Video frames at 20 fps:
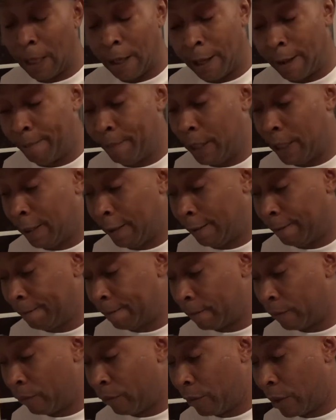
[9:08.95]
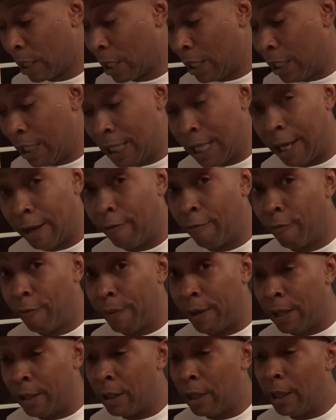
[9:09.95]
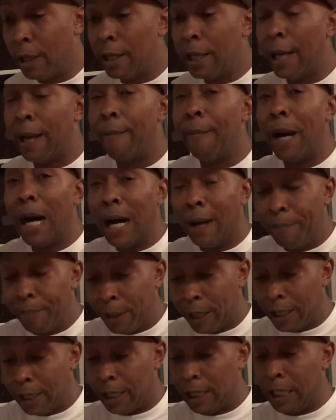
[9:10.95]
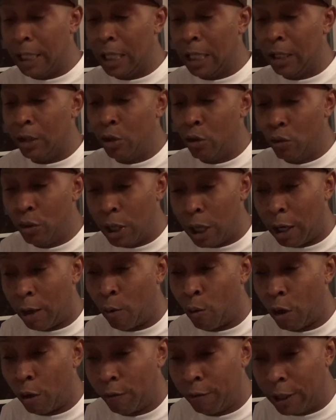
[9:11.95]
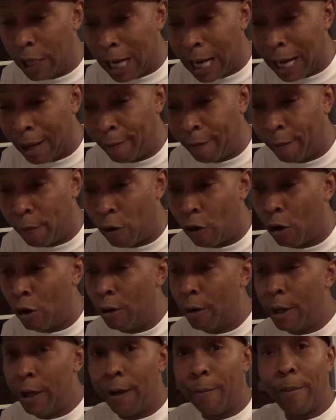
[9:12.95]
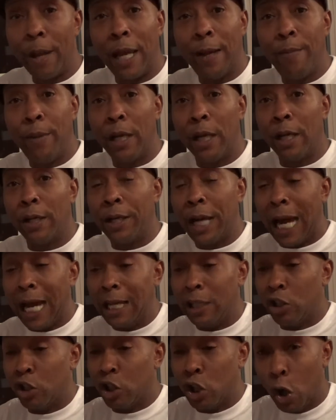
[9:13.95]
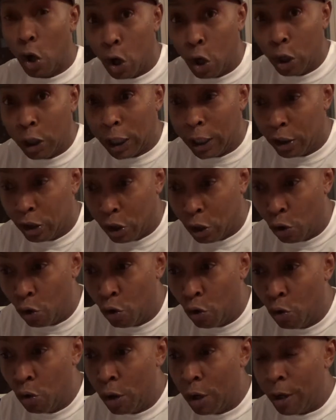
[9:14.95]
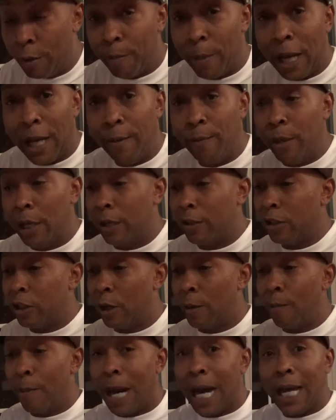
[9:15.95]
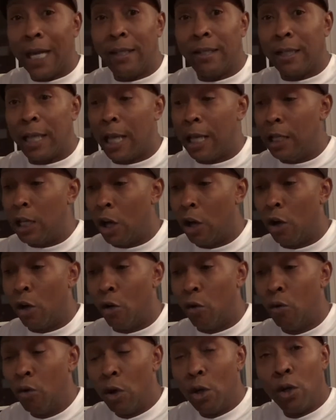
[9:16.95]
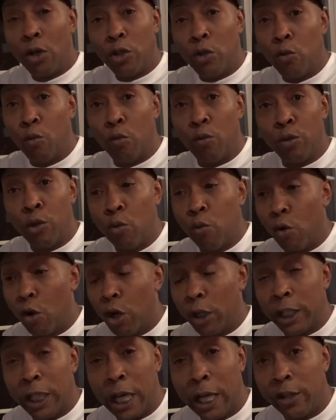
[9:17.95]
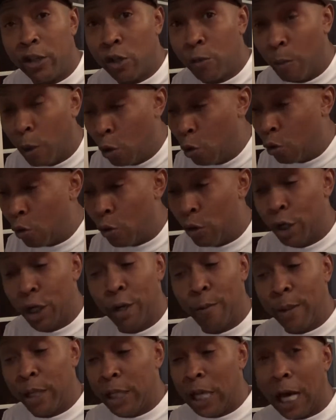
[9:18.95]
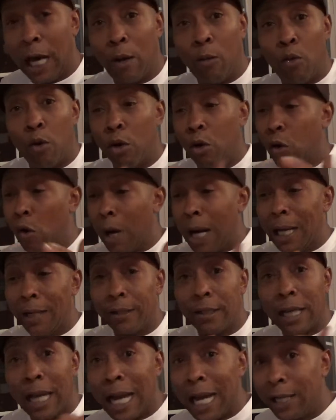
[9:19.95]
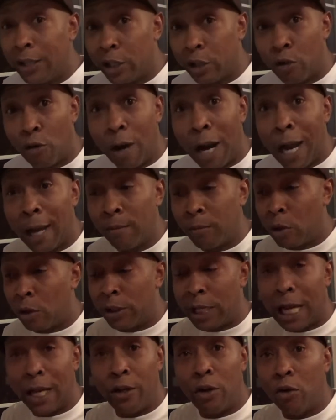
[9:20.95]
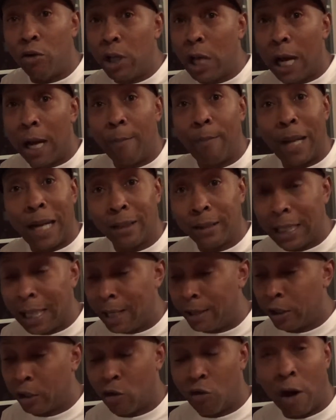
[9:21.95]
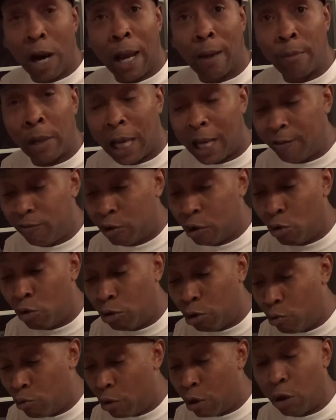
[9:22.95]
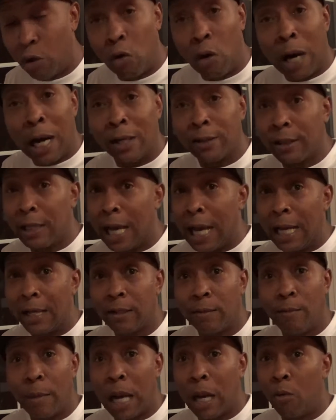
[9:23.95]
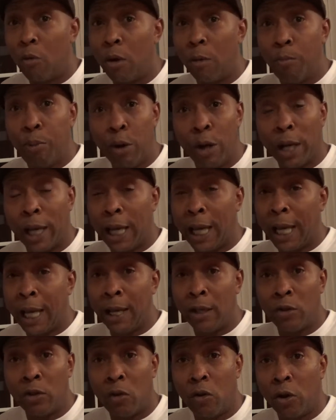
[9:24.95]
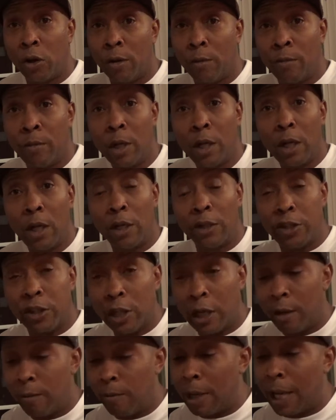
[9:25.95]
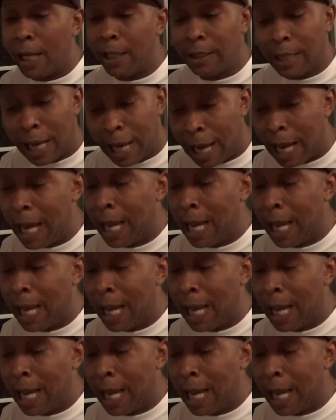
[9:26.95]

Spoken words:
I mean, he didn't, in my opinion, he didn't do nothing worth dying for. Maybe a nice talking to. Maybe if somebody say, yo, you want to catch smoke with him and y'all want to go outside scrap, because I know y'all about that scrap life too. You want to go outside, somebody want to put hands on him or something like that.